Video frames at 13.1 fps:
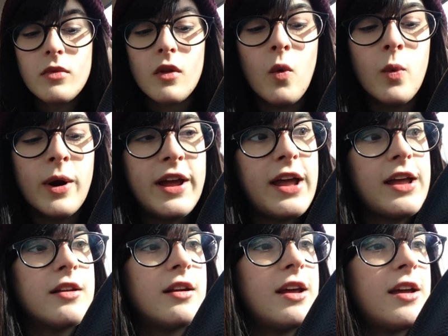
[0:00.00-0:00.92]
what I ate
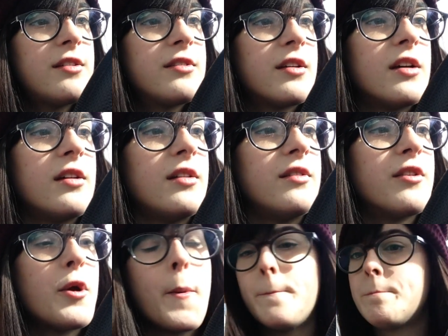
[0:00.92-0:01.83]
in a days,
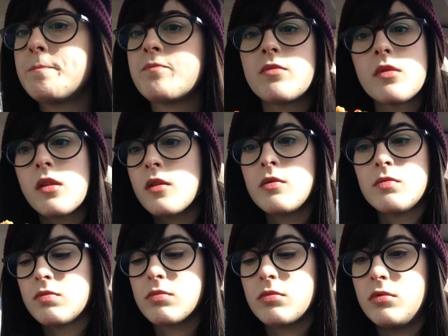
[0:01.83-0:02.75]
because
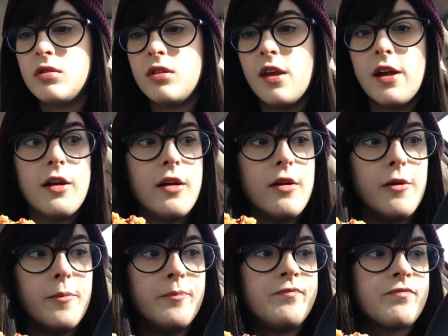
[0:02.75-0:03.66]
damn.